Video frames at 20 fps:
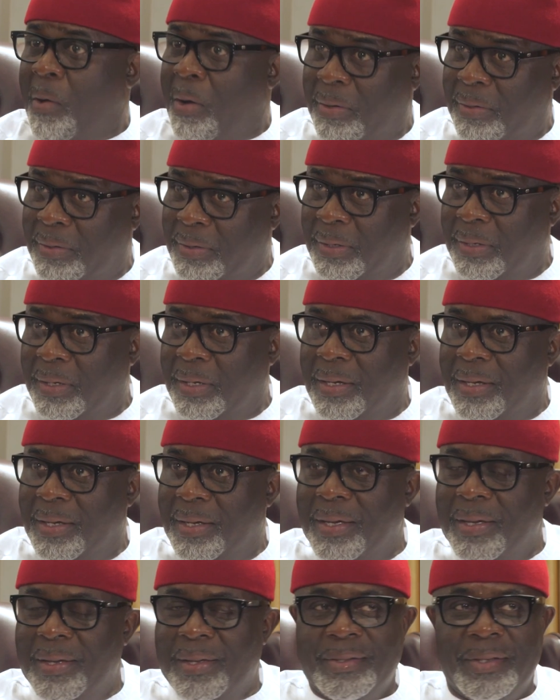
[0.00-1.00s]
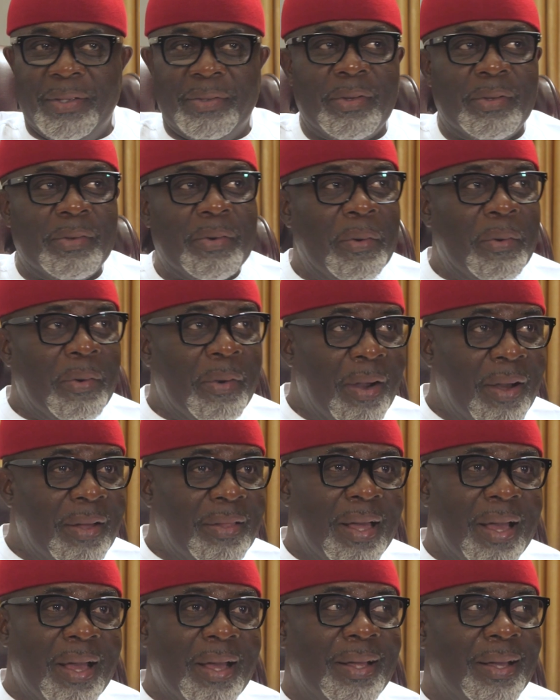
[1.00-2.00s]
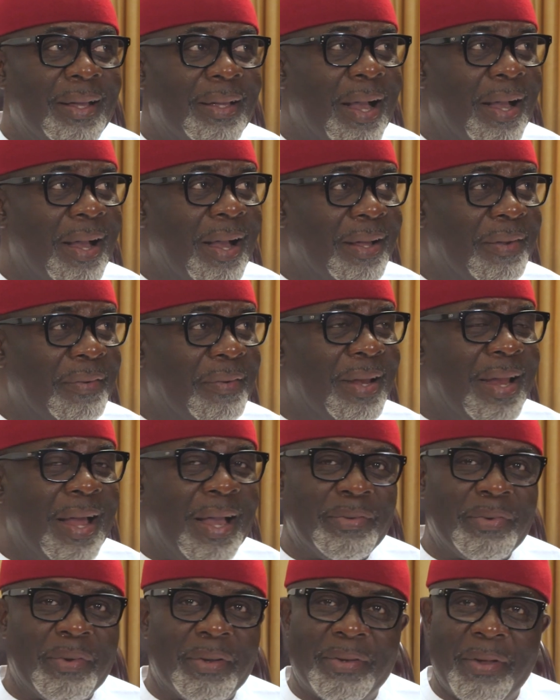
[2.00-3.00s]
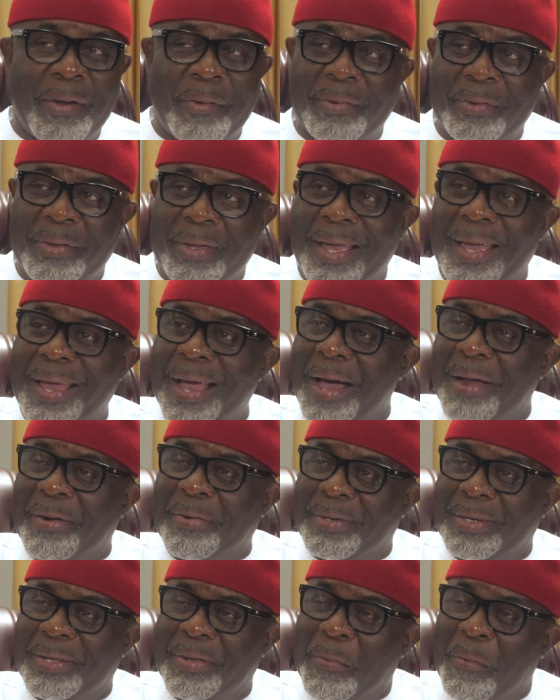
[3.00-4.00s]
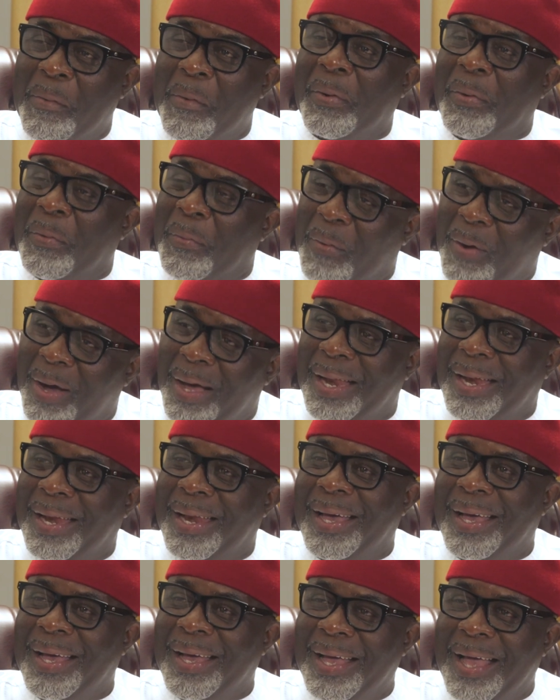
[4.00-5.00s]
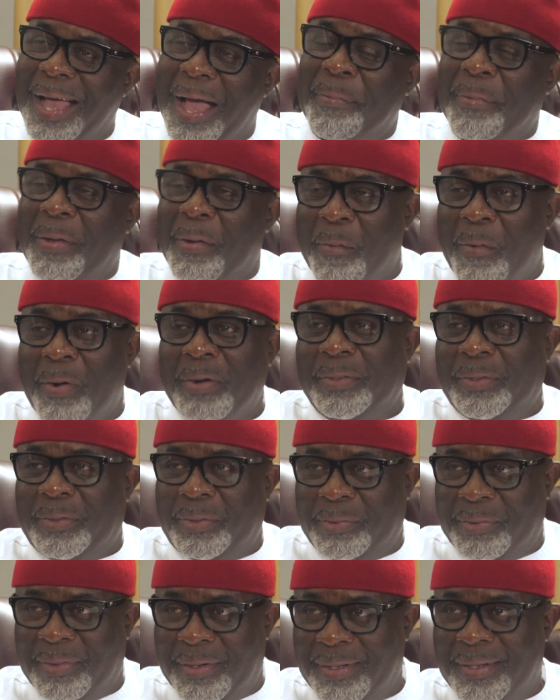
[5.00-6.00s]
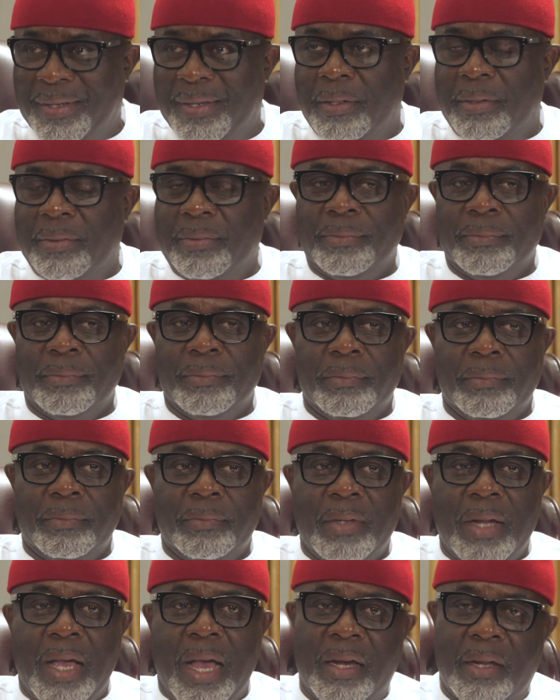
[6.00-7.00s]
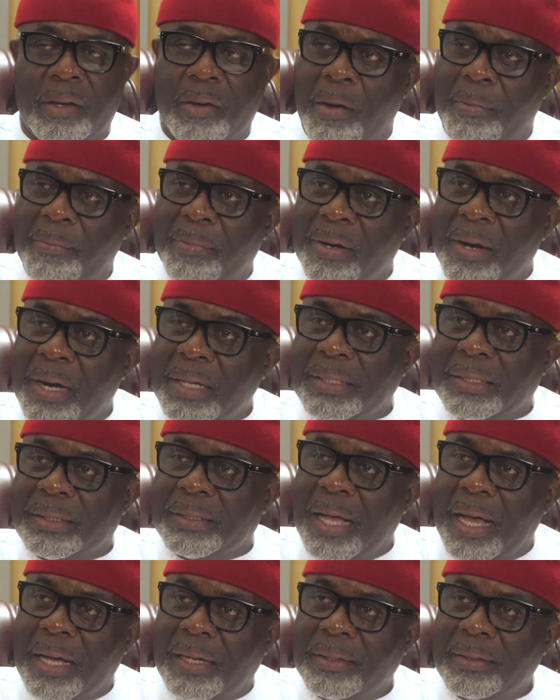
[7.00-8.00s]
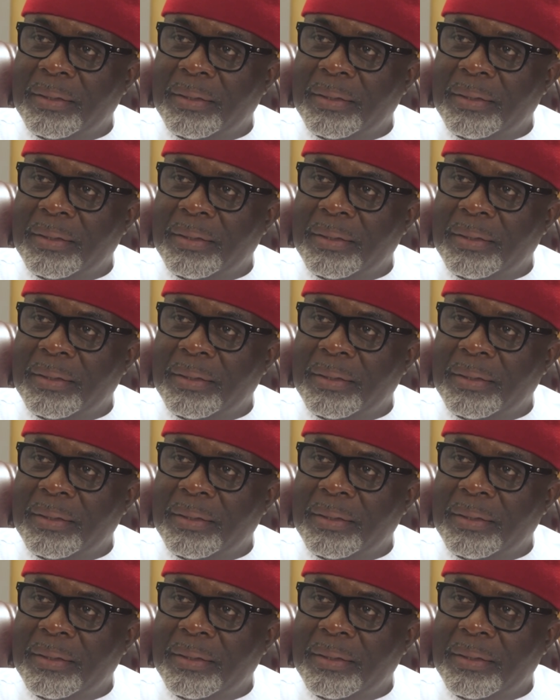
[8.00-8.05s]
world? It was when we got there, I wonder it was W A R D, world one. I mean, world two. And he got me registered.